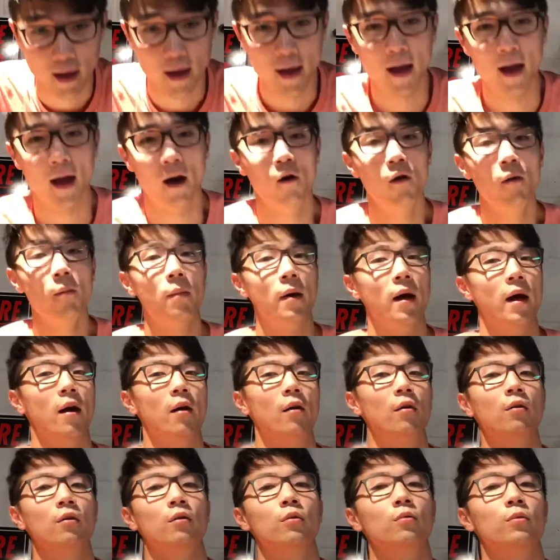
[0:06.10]
How
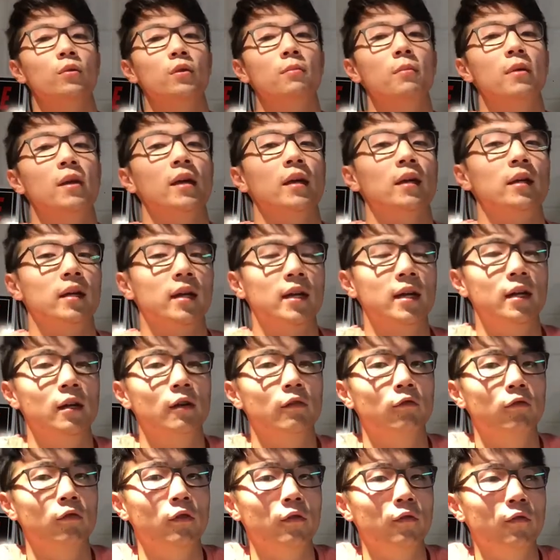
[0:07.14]
about we make a
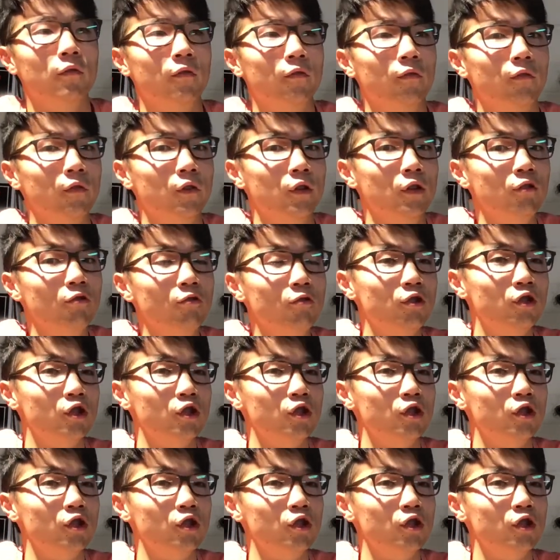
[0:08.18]
review